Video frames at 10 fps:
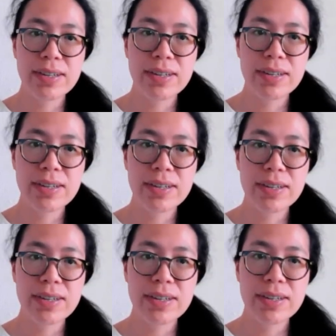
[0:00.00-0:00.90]
they should
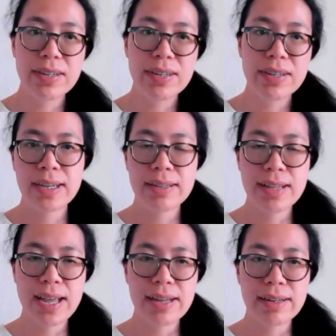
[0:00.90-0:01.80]
definitely
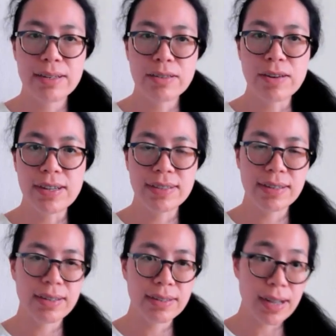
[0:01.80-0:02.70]
let a
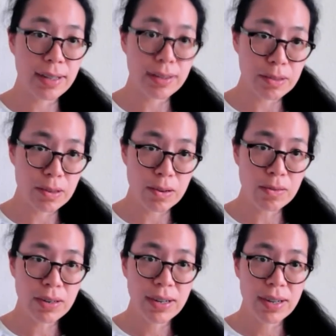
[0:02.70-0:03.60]
trusted adult
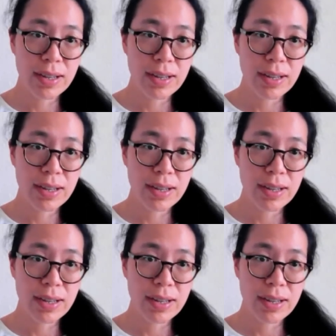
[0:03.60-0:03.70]
know.